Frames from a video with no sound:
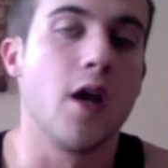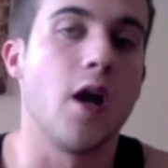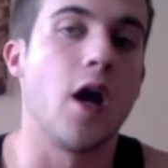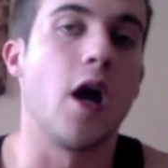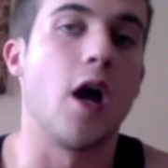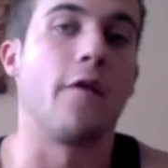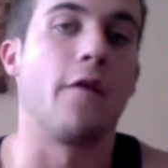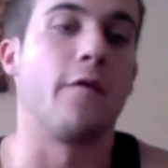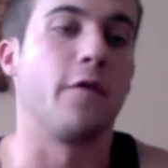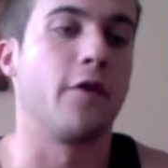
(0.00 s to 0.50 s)

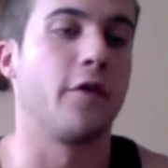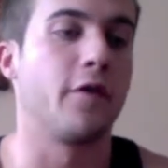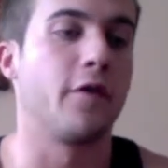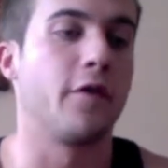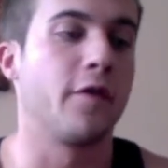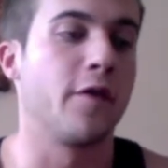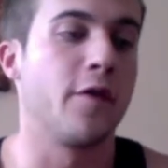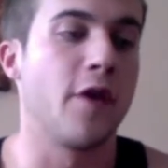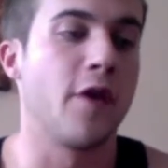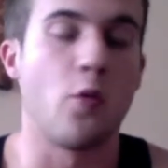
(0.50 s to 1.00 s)
For those
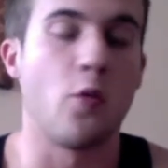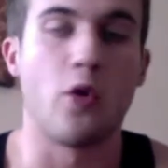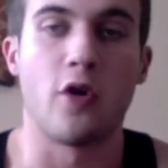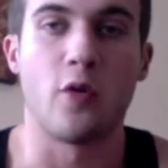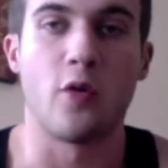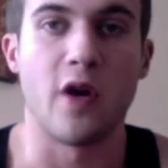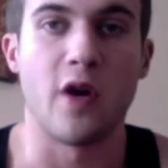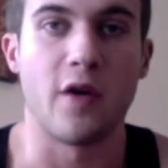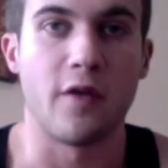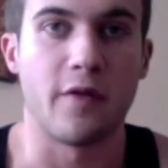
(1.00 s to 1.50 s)
of you that weren't
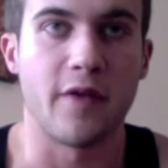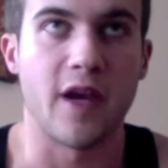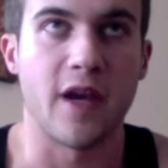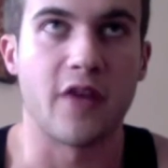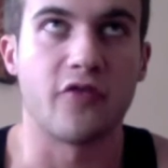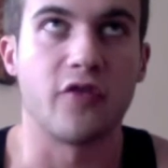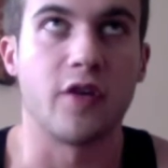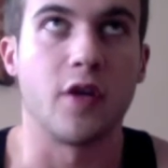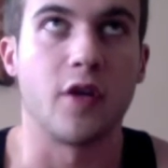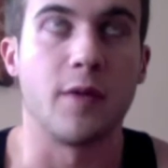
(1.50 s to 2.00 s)
aware, there's
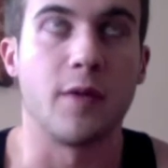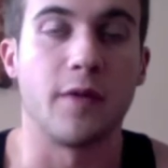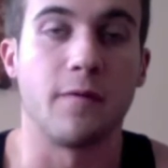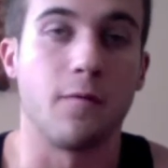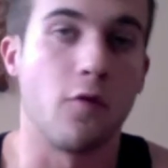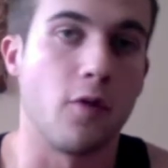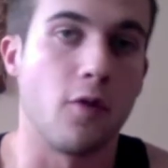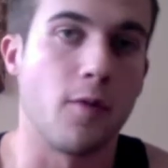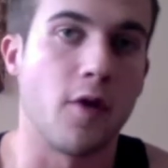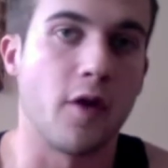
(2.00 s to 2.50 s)
actually going to be
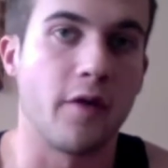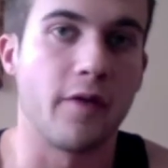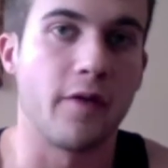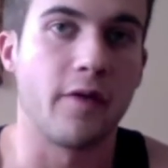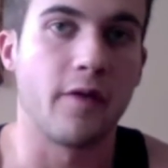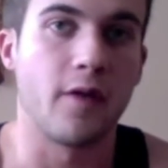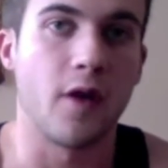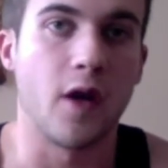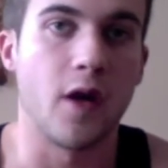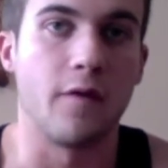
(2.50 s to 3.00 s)
4
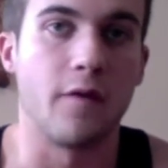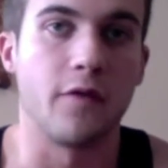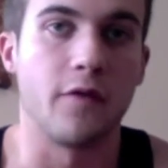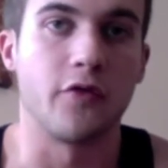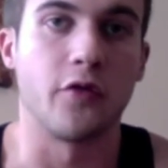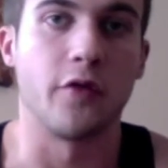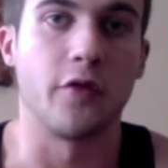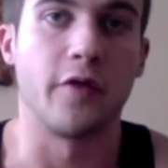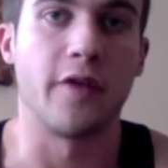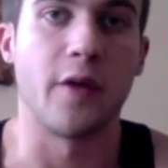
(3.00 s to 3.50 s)
parts of the
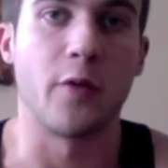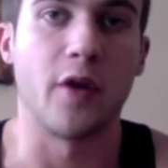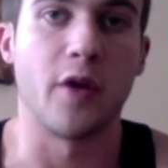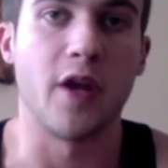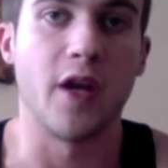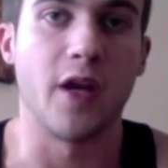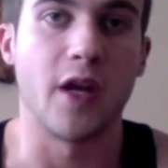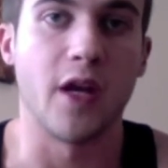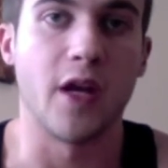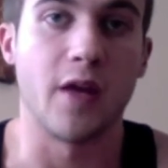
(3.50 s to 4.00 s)
shoulders that we're
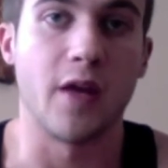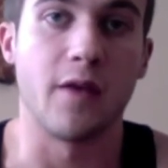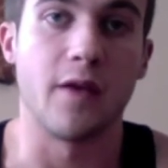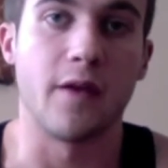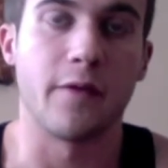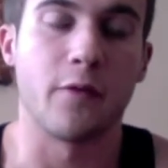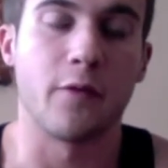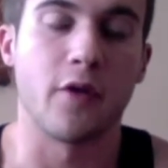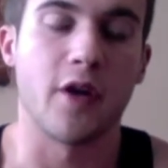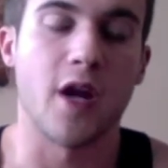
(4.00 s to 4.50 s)
hitting in
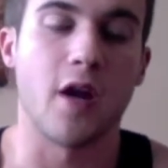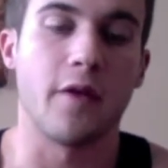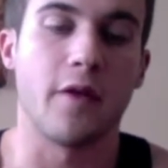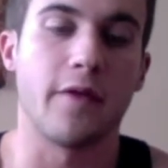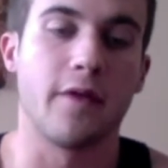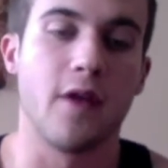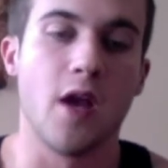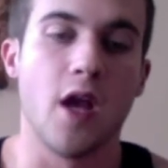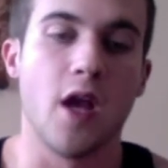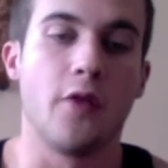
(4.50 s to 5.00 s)
these
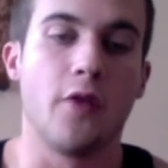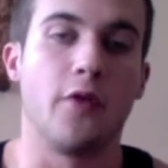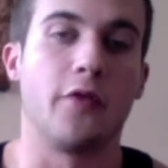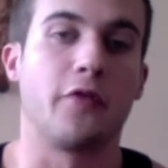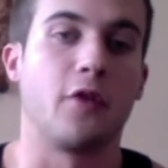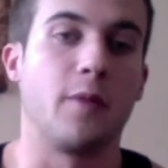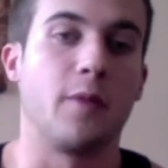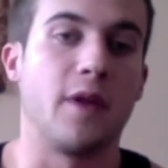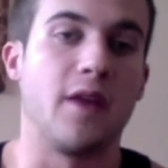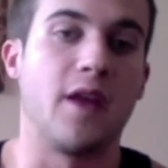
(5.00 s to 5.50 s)
workouts. Those
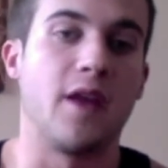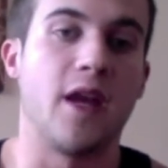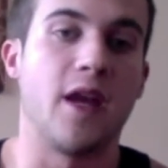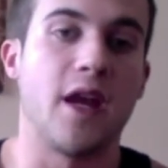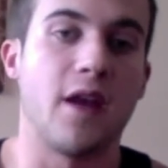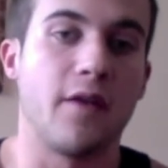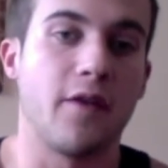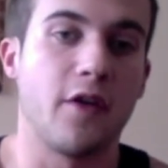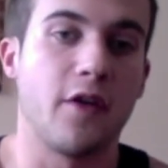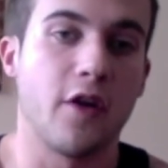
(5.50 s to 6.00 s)
are going to be the
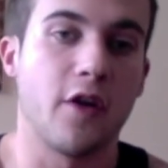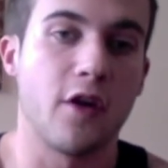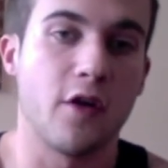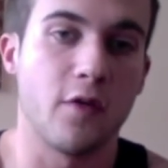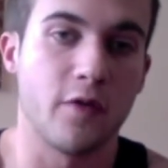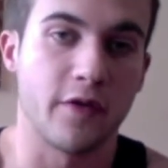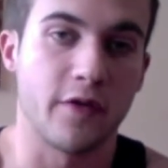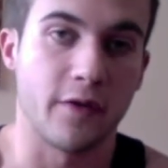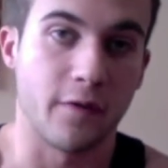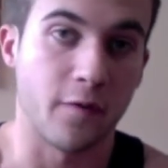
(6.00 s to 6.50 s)
anterior,
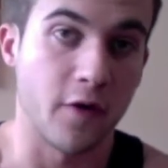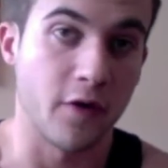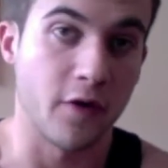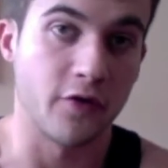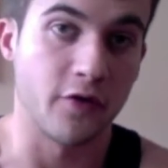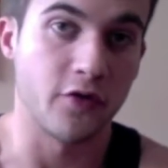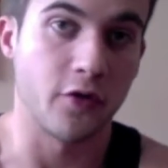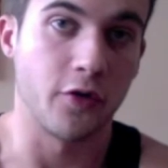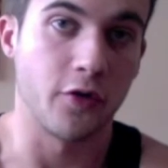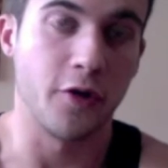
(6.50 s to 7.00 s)
which is the front of
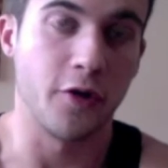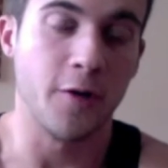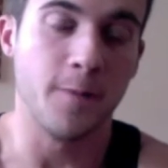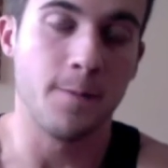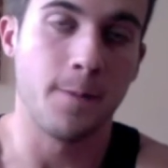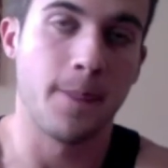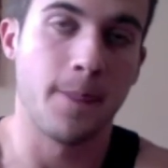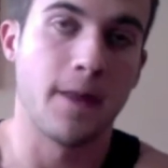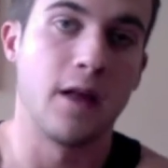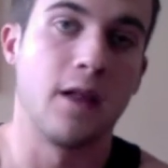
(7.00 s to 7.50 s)
the shoulder,
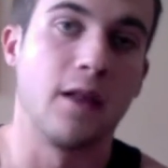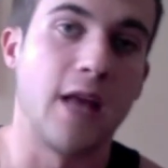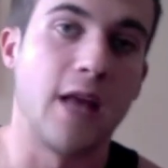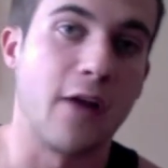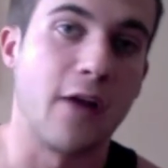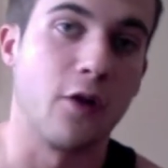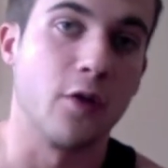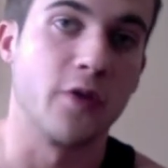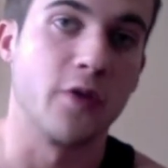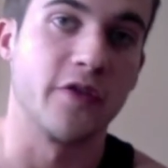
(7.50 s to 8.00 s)

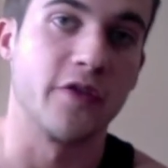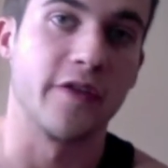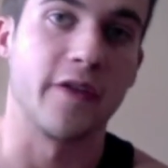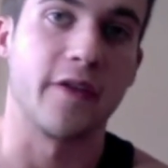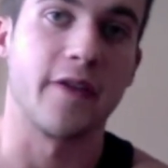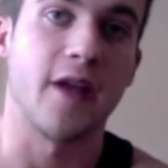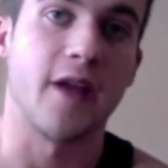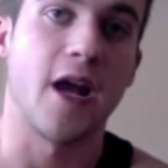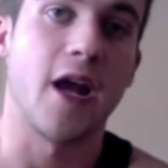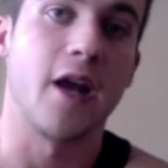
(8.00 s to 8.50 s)
lateral, which is the
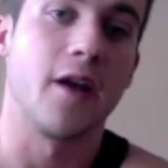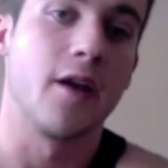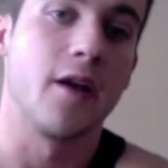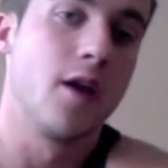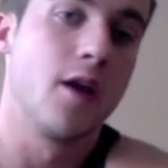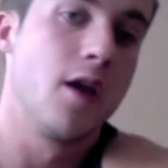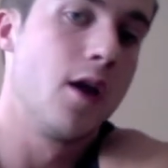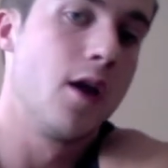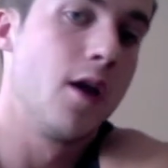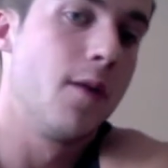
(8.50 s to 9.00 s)
side,
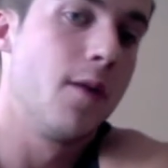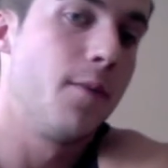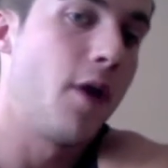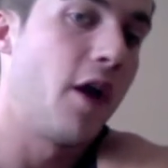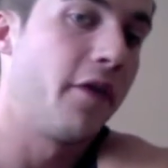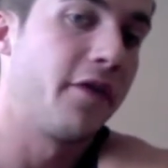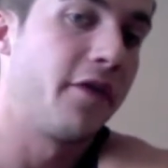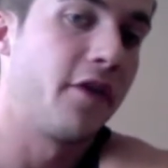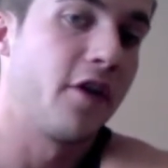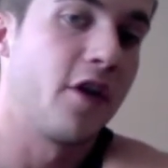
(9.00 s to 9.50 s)

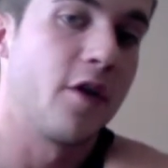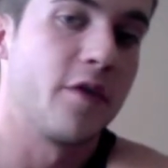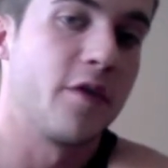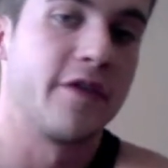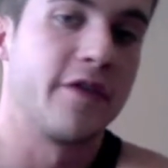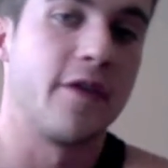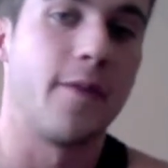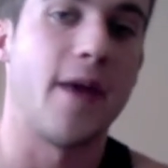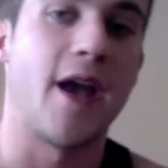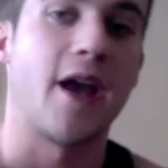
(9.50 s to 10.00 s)
posterior, which
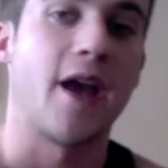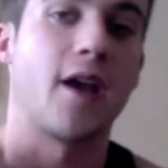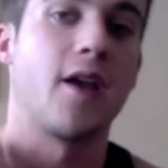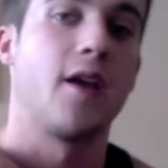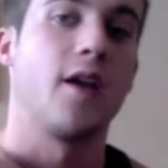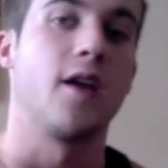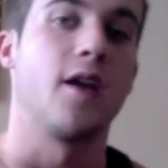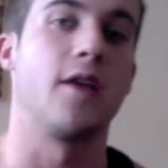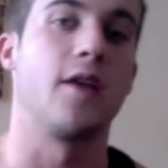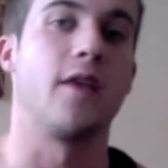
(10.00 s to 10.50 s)
is the back,
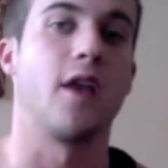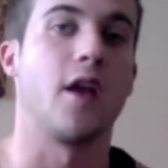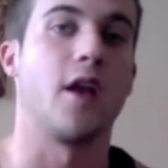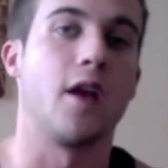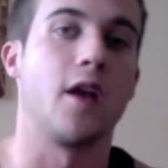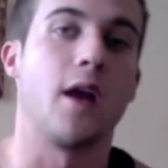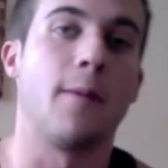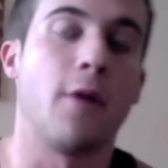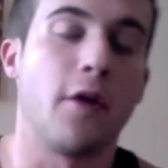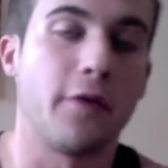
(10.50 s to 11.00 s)
and
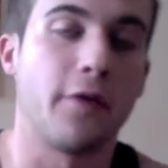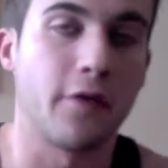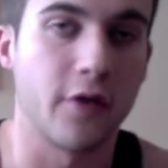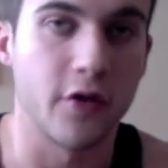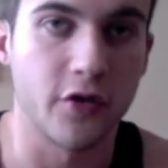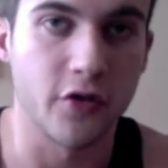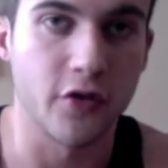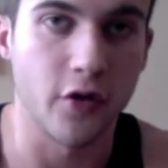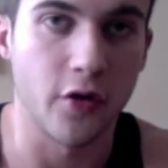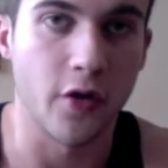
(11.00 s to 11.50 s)
then I'm also going
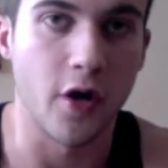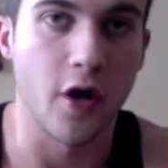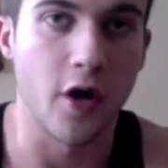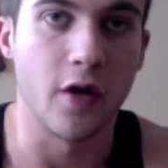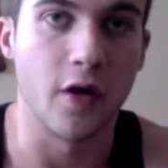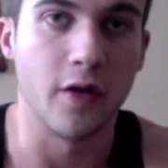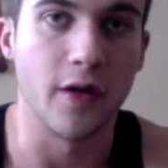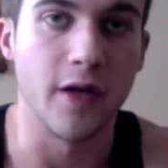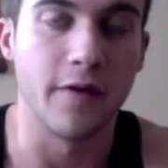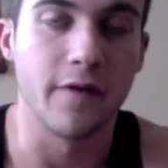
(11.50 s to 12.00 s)
to show you
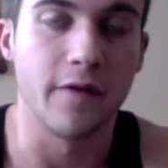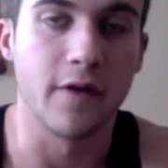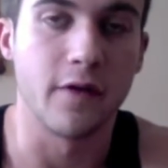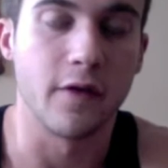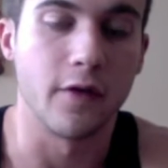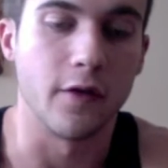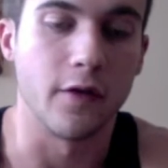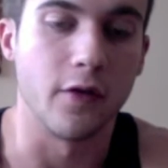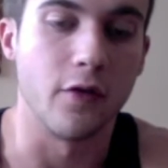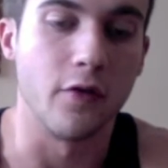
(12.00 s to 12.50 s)
all a lift
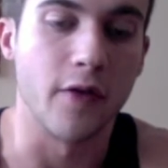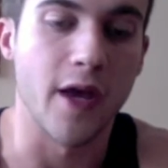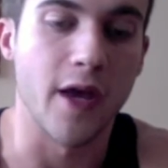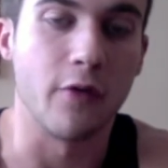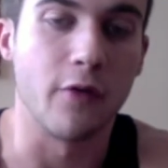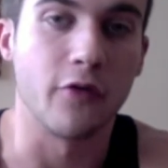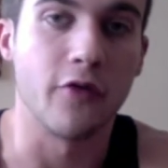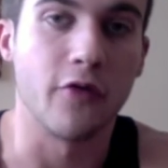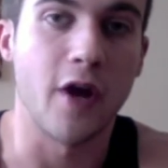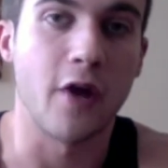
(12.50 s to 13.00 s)
to do that
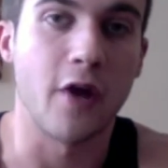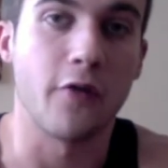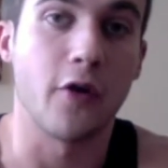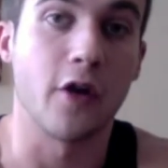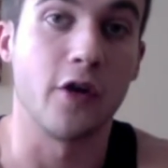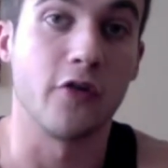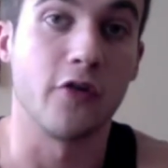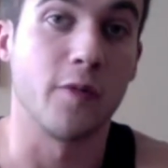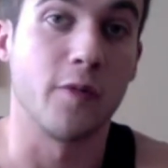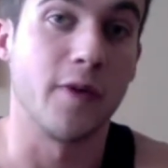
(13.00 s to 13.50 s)
will
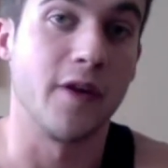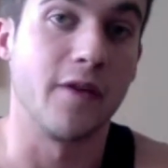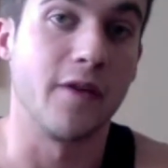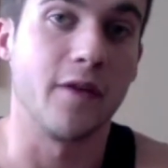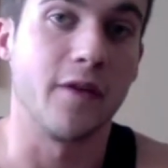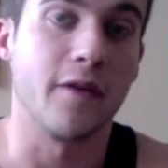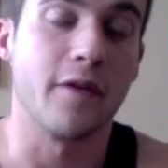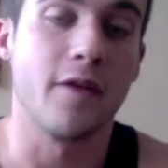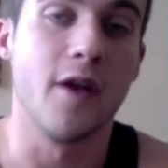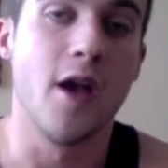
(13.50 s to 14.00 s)
target your
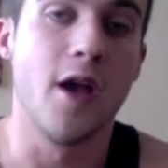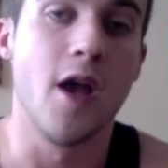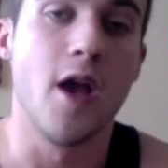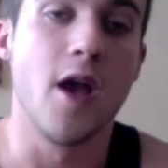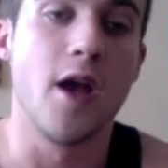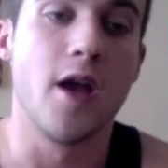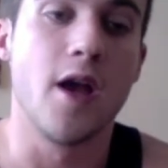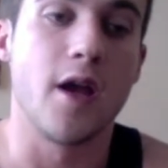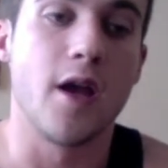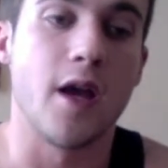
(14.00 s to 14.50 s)
trapezius,
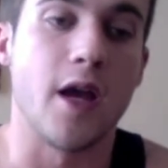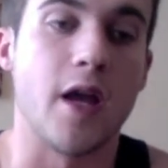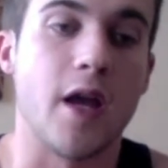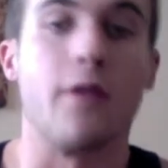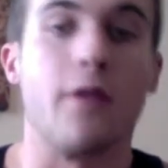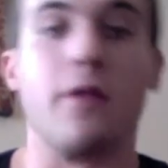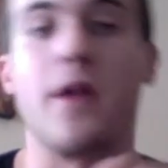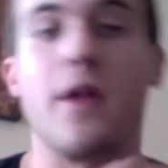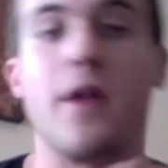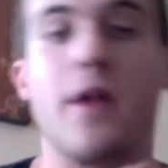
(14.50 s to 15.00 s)

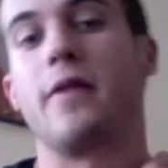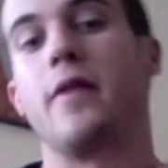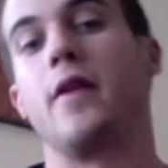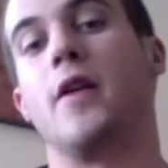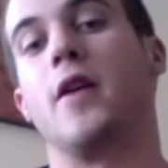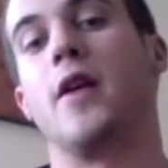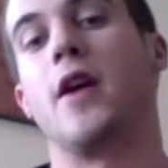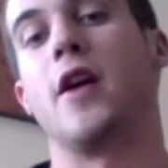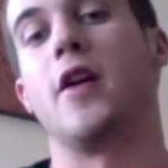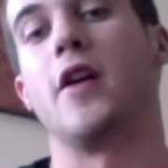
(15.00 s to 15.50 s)
and that's
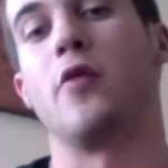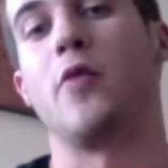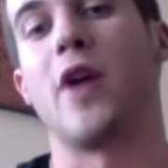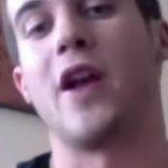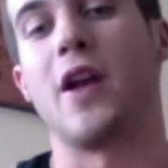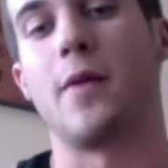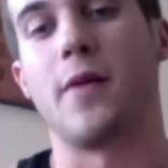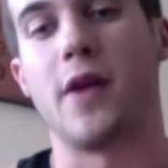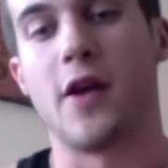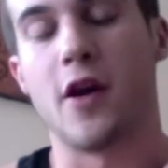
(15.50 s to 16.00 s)
the area
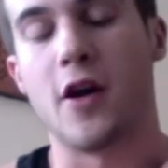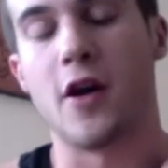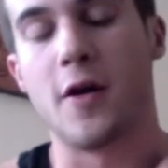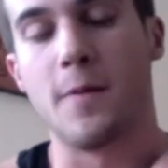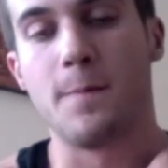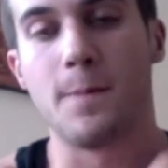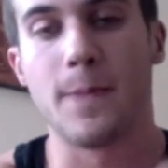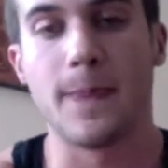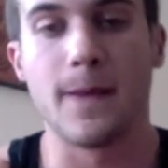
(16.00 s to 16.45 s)
right up here.